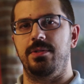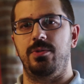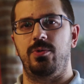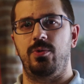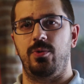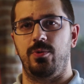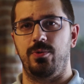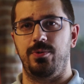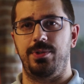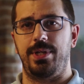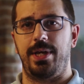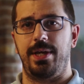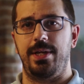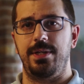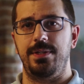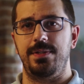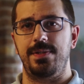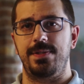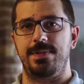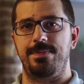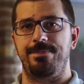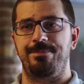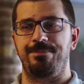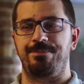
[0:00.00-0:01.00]
in two
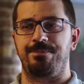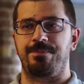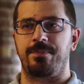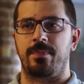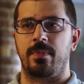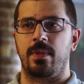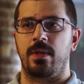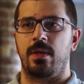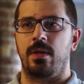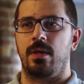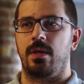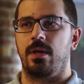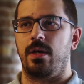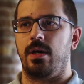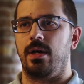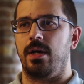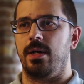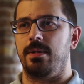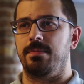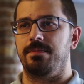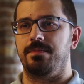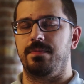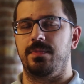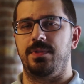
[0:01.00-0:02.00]
days.
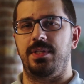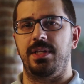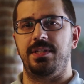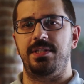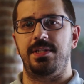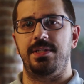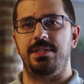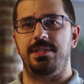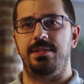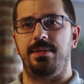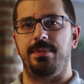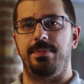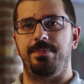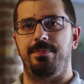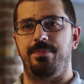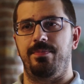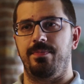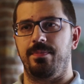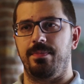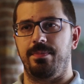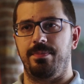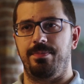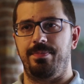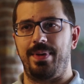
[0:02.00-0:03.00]
Um, this is the
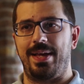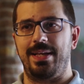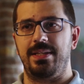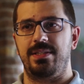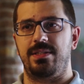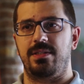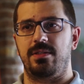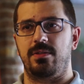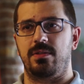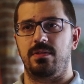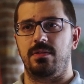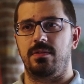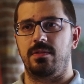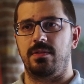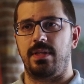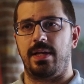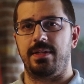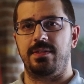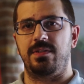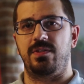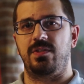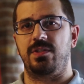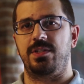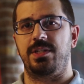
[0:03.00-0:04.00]
best
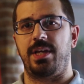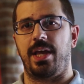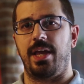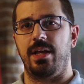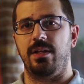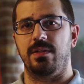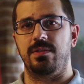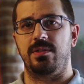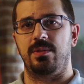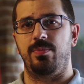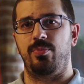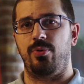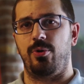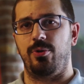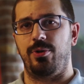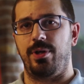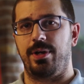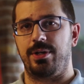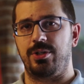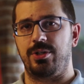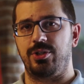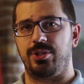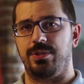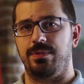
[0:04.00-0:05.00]
that scales the
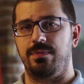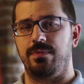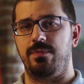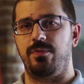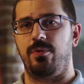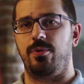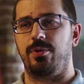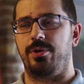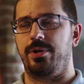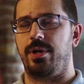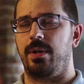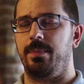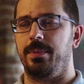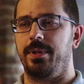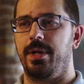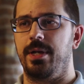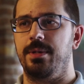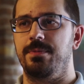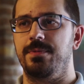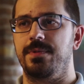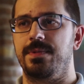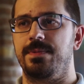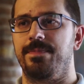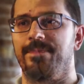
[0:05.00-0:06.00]
production for Gram
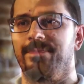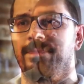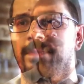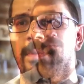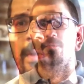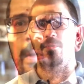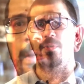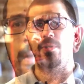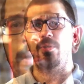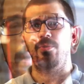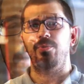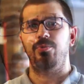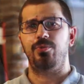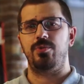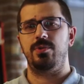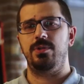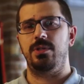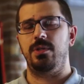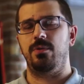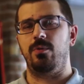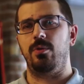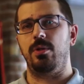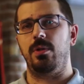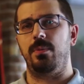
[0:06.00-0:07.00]
Games. We used to
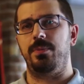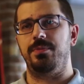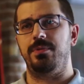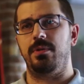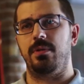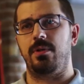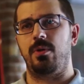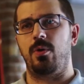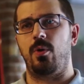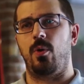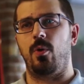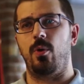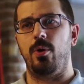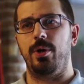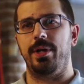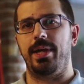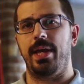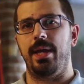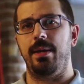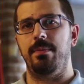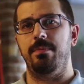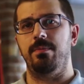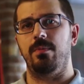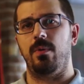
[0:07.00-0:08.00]
develop the core
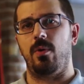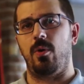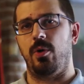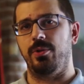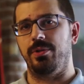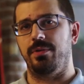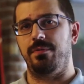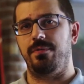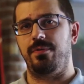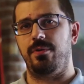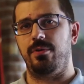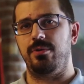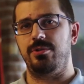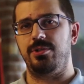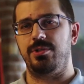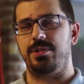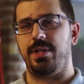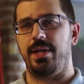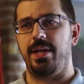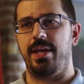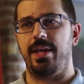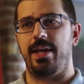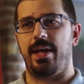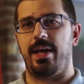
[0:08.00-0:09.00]
game on the first
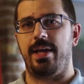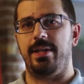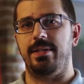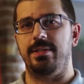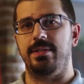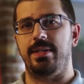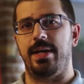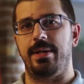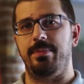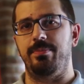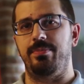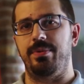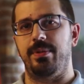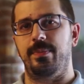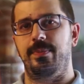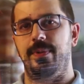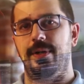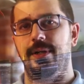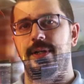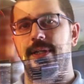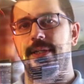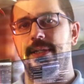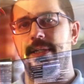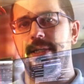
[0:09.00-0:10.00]
day and then
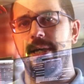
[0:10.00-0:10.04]
prepare the